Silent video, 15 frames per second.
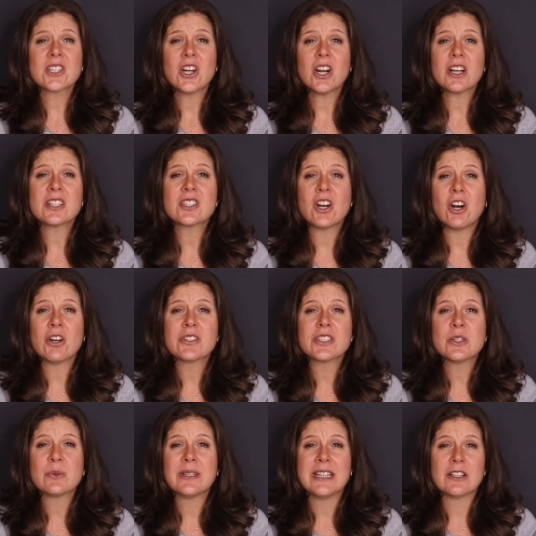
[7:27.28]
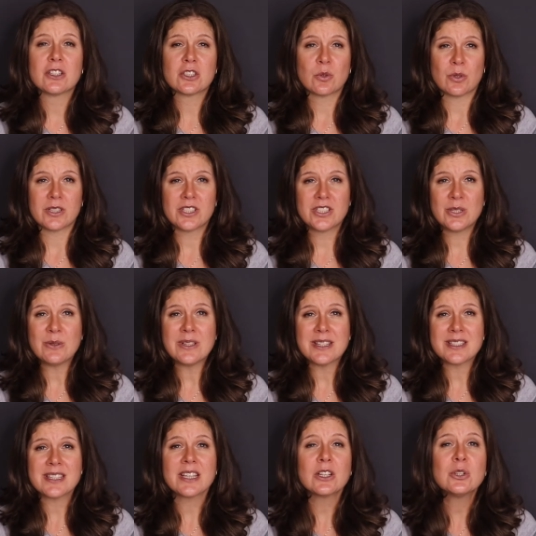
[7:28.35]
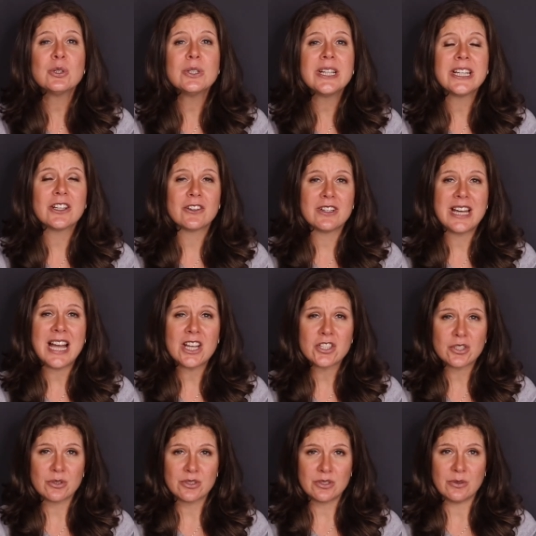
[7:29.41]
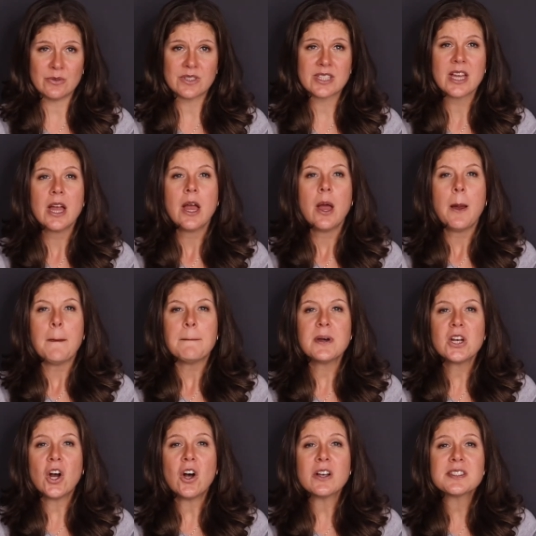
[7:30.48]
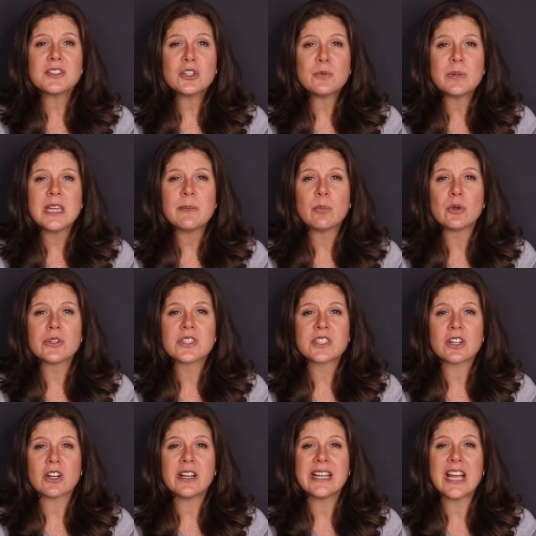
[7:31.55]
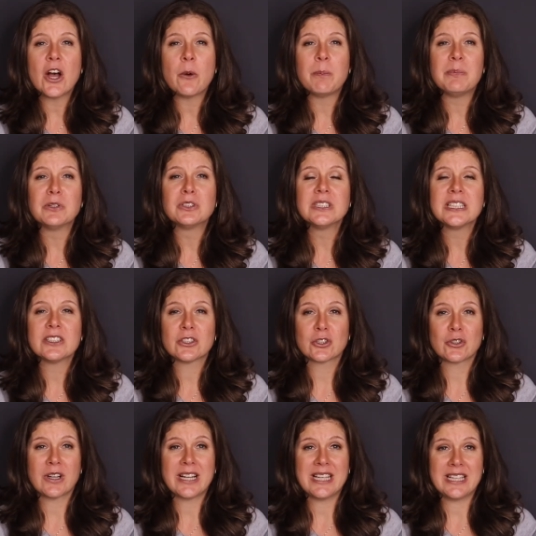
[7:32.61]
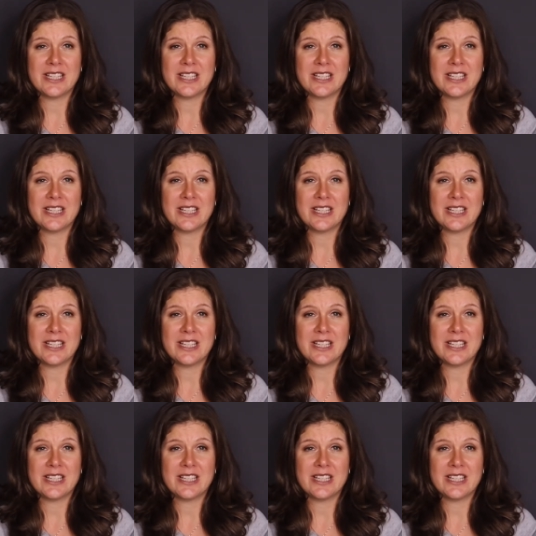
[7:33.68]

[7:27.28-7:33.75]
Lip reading: card is also geared towards students, including international students, but also people starting out building their credit